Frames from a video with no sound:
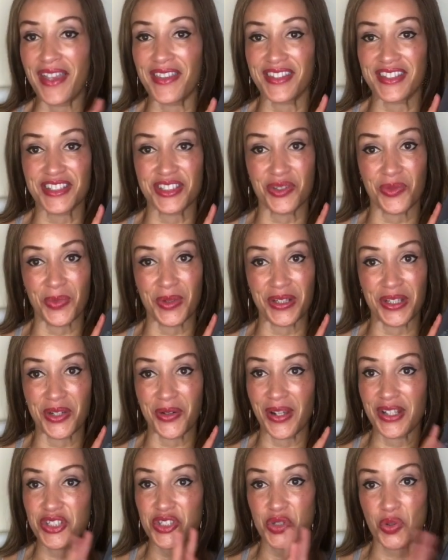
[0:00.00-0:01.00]
This is a really
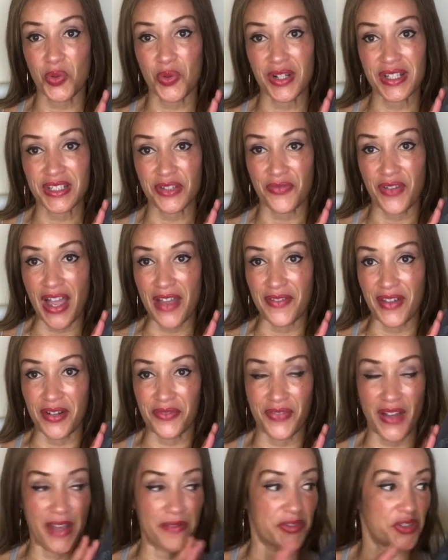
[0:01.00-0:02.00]
great story. It's a five out of five